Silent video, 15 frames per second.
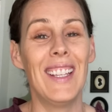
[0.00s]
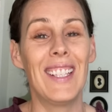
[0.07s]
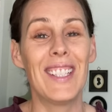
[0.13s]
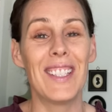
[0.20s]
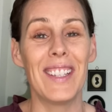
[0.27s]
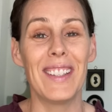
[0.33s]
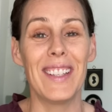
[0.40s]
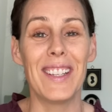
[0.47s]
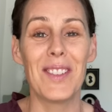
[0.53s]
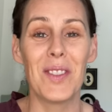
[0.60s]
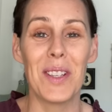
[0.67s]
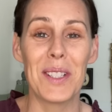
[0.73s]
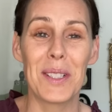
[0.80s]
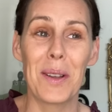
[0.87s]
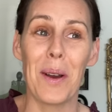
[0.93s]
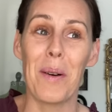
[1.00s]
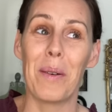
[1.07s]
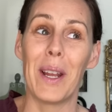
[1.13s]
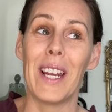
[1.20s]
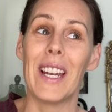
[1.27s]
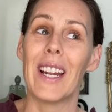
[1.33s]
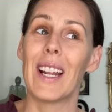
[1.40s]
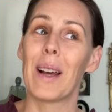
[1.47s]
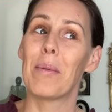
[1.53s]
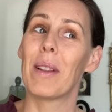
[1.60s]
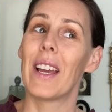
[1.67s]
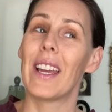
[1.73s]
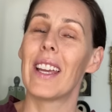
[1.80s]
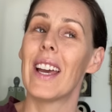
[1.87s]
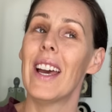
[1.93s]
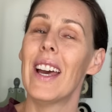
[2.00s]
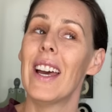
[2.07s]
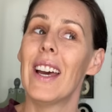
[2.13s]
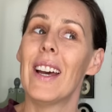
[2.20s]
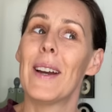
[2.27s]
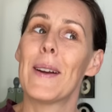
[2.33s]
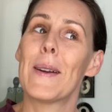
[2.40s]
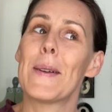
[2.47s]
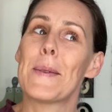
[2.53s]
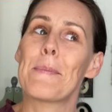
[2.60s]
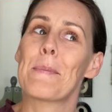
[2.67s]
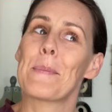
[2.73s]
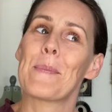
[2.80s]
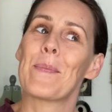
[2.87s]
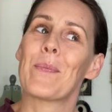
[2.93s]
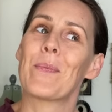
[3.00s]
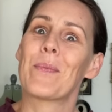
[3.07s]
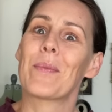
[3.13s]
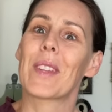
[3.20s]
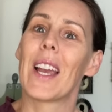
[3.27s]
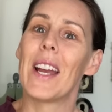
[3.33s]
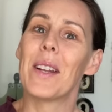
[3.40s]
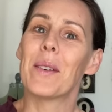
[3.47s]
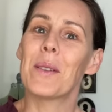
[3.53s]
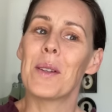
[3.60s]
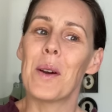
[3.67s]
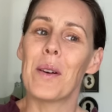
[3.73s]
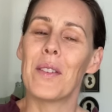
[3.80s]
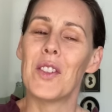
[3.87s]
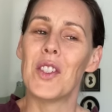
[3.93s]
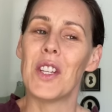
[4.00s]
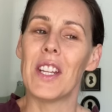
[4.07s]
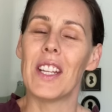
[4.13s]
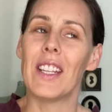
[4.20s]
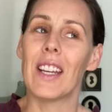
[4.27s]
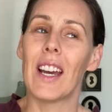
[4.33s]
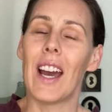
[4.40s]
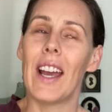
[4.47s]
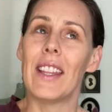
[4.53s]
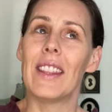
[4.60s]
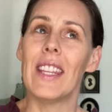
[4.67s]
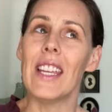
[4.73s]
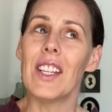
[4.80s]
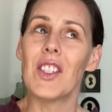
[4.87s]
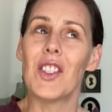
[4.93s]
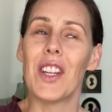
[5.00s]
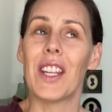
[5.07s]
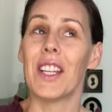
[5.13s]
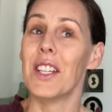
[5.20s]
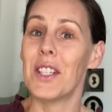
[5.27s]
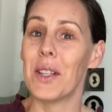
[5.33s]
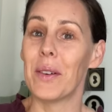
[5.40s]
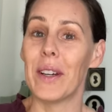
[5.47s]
she thinks she's going and I'm like, I don't know if she, I think she can do